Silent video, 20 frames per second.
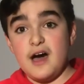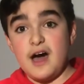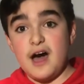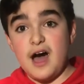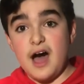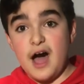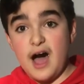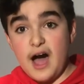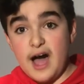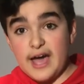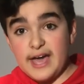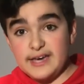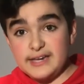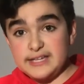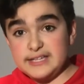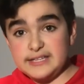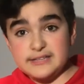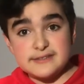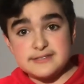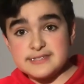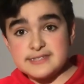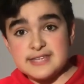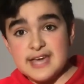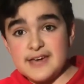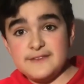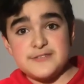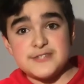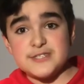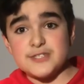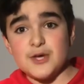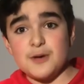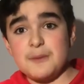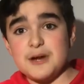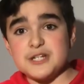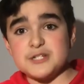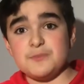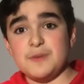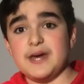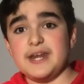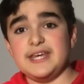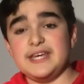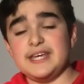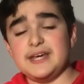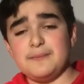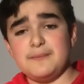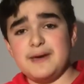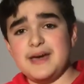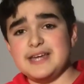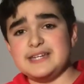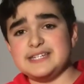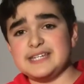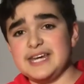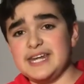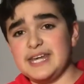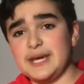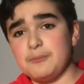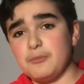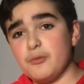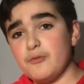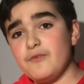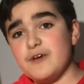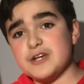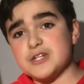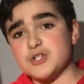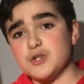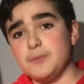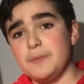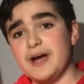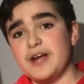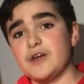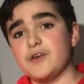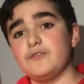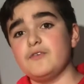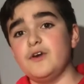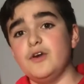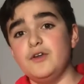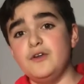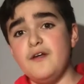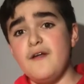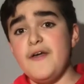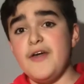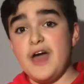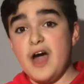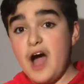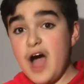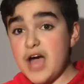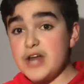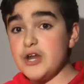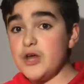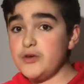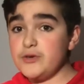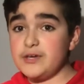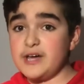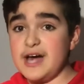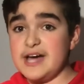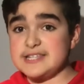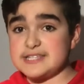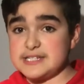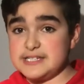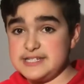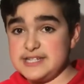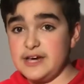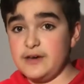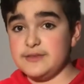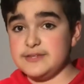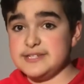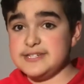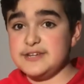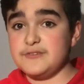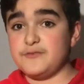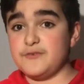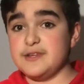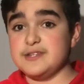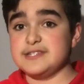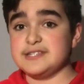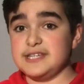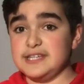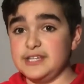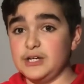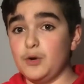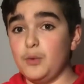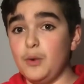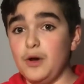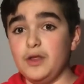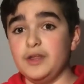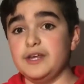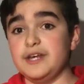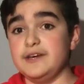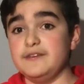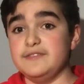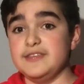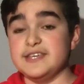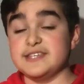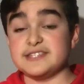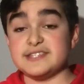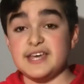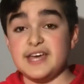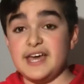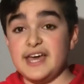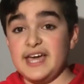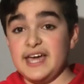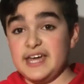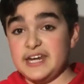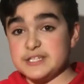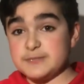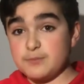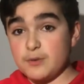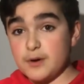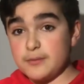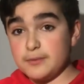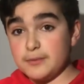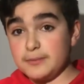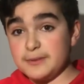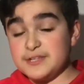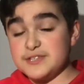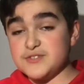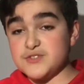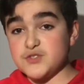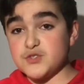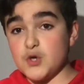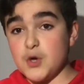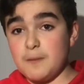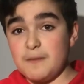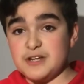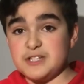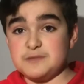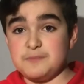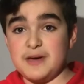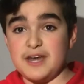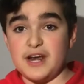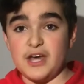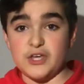I saved so much money compared to getting a professional microphone. I know you guys can tell the difference in the quality of this. It is probably so much better.